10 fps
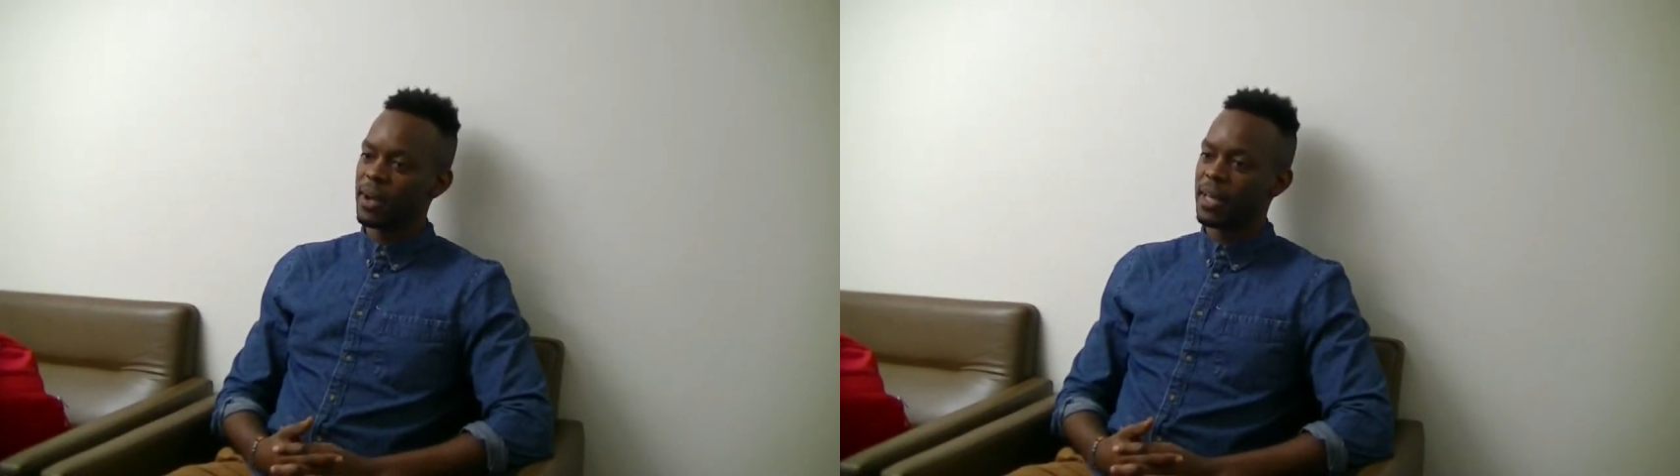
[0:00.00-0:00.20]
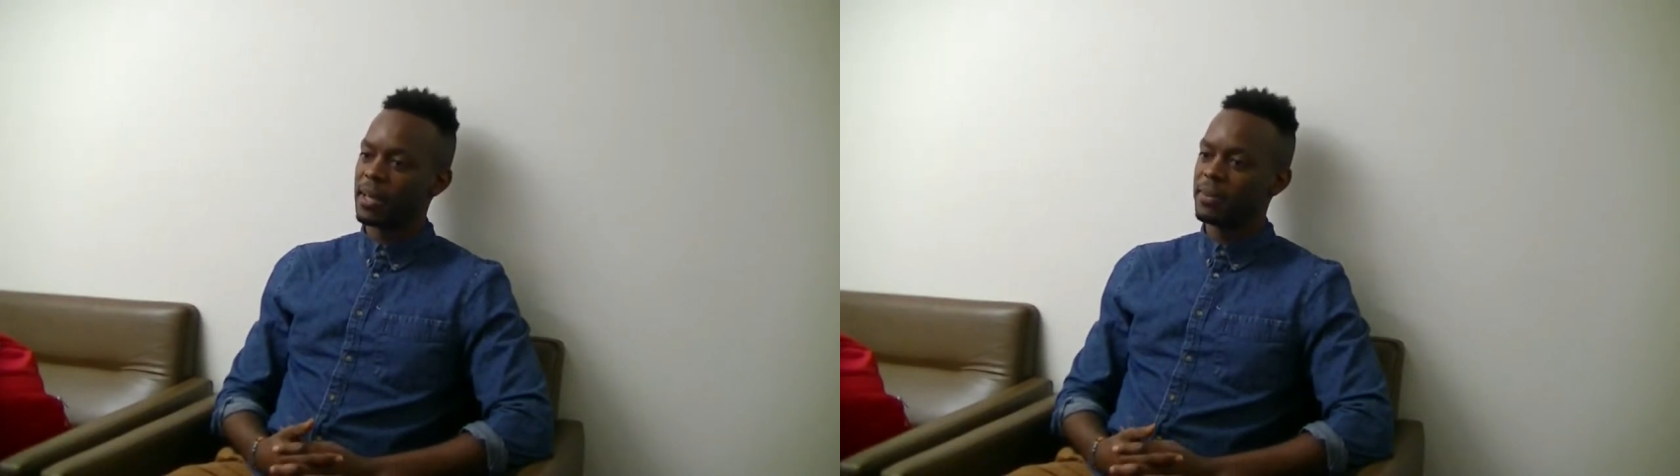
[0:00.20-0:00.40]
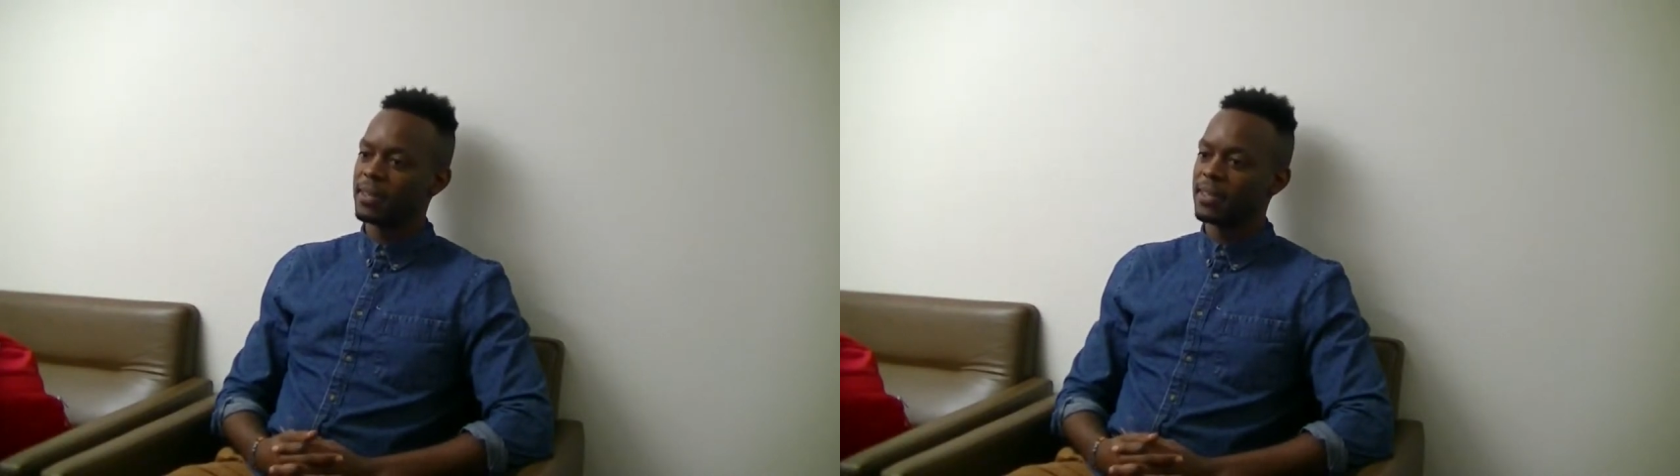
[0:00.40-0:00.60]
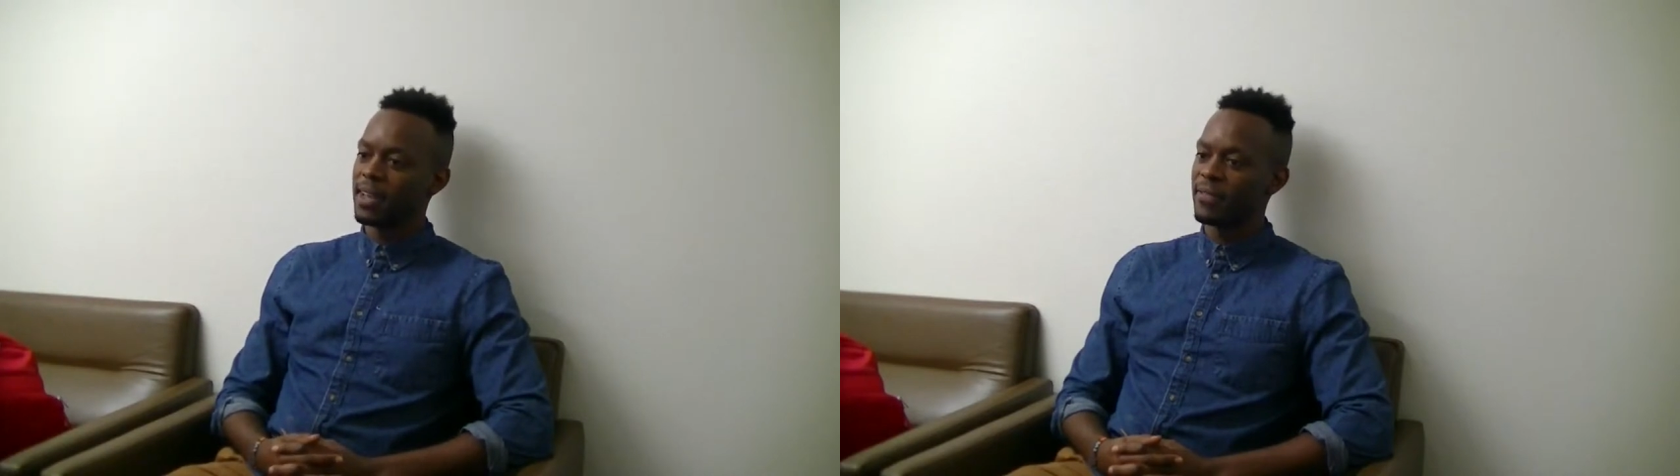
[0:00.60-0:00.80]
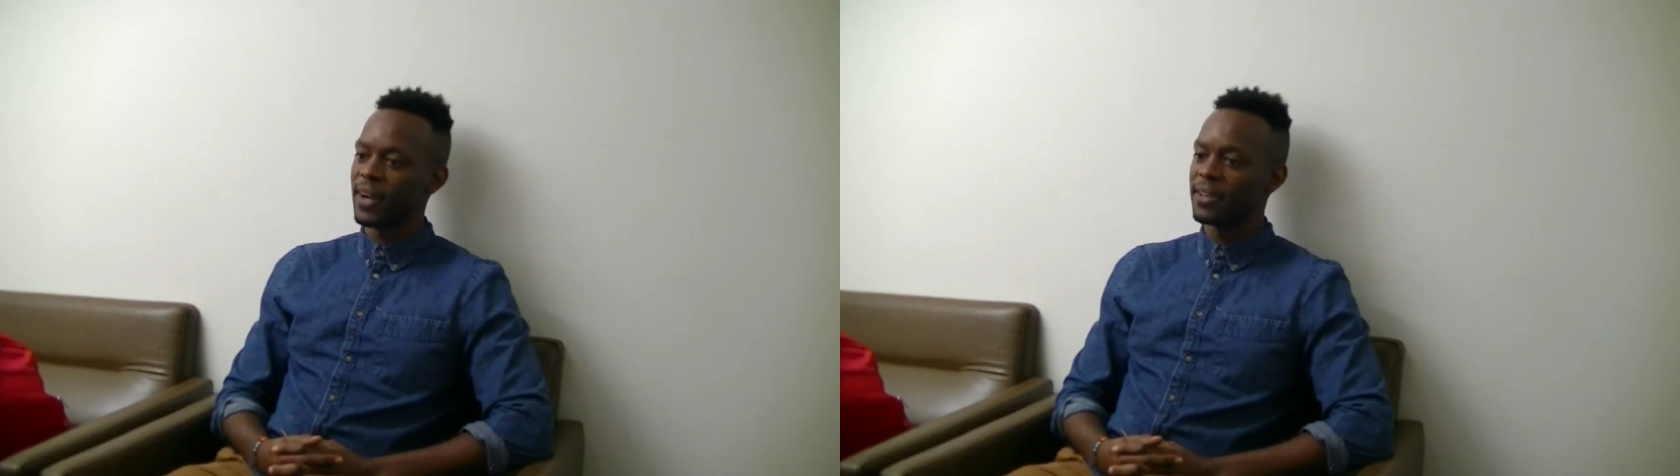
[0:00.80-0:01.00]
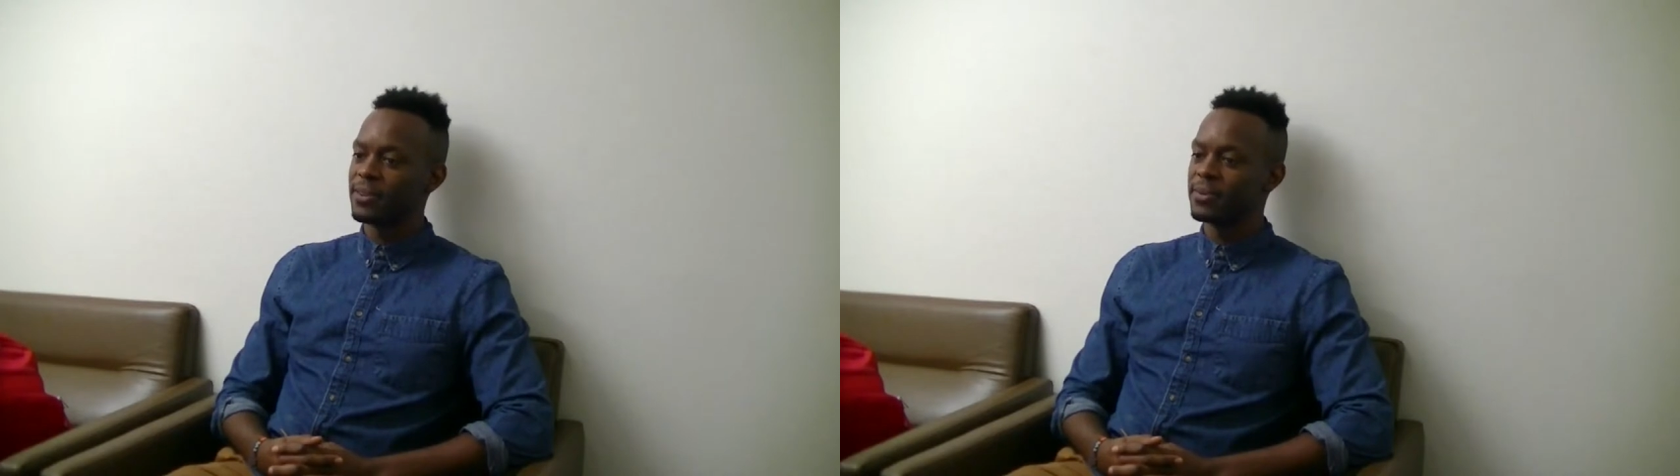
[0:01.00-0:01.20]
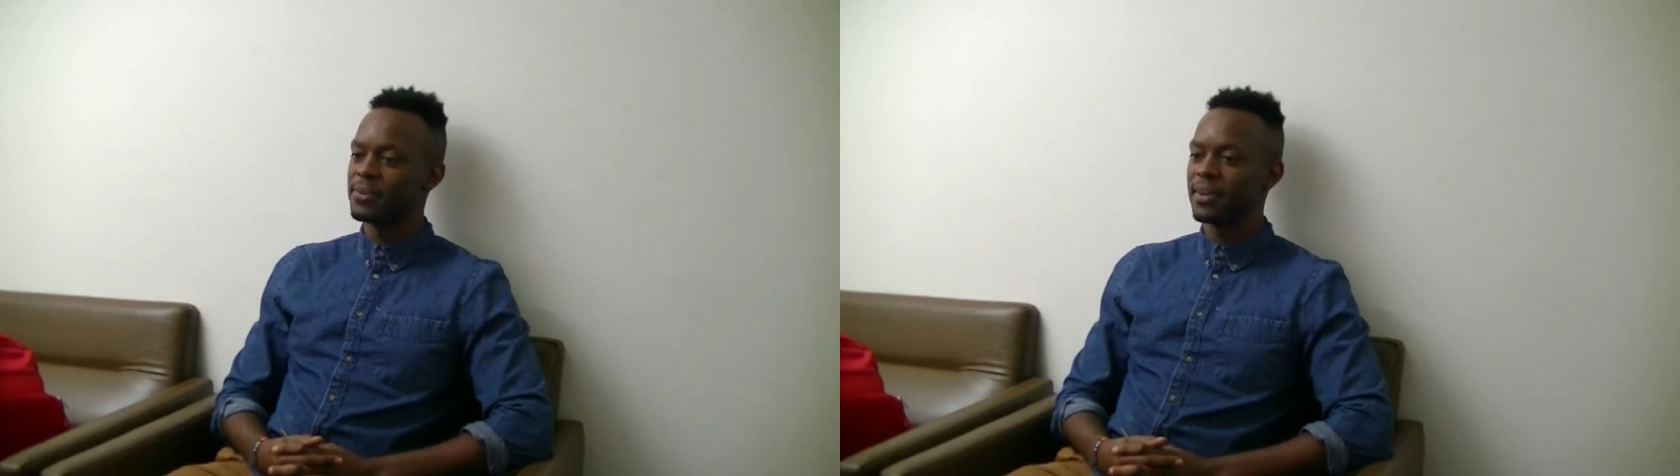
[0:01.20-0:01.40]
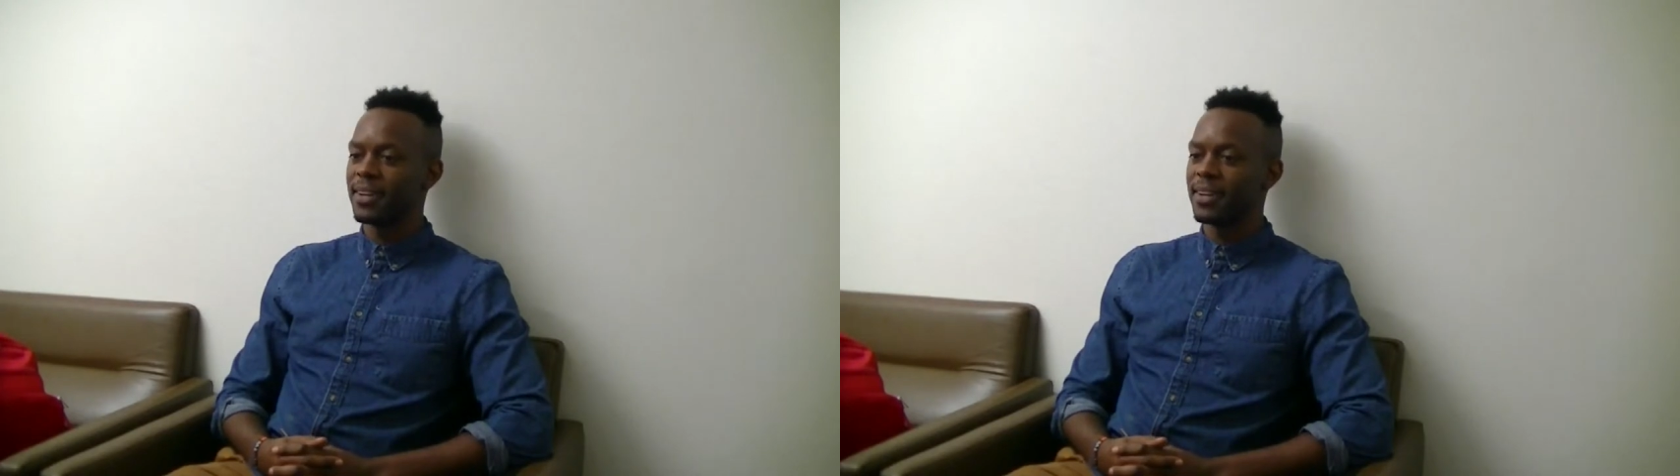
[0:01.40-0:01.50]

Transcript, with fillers: Miami, FIU.